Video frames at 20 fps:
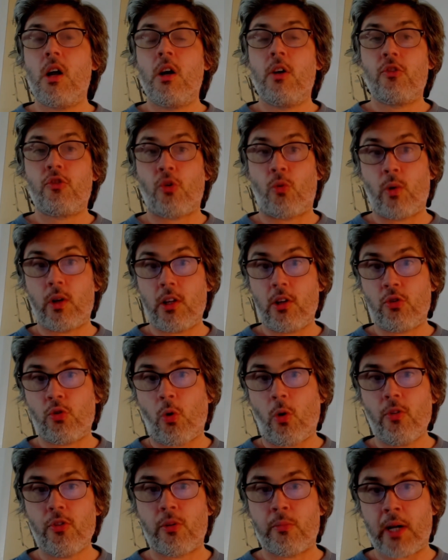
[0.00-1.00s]
So when he
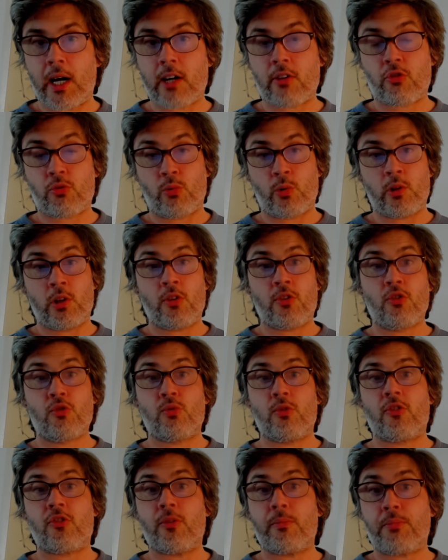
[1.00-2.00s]
told them actually this
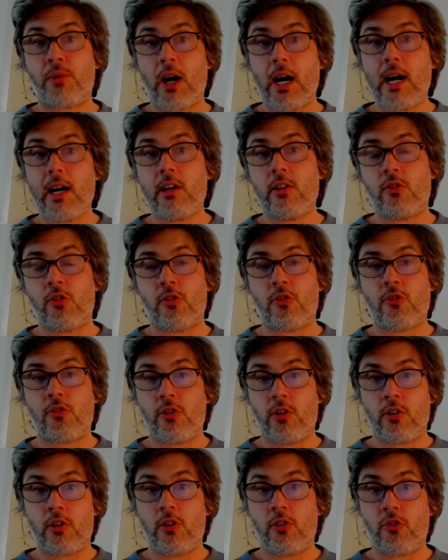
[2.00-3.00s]
was the practice
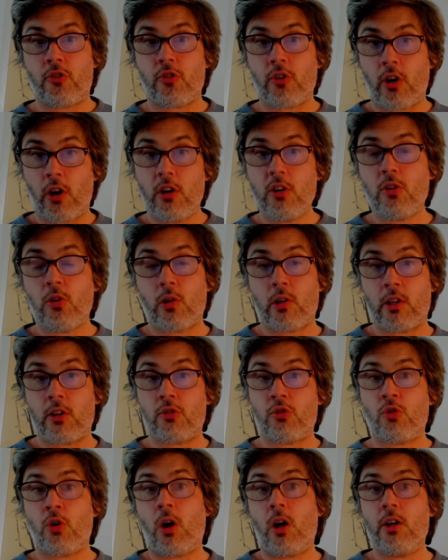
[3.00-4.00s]
that his uncle
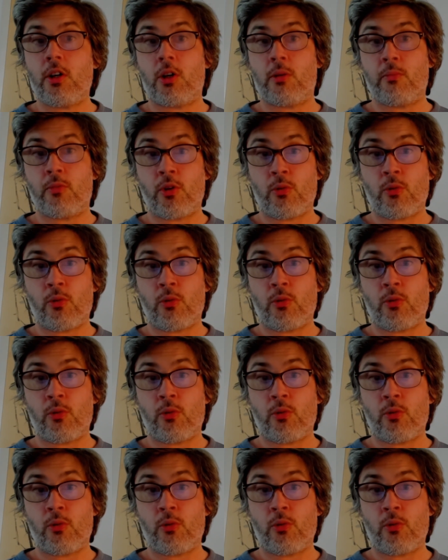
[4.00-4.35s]
had taught him,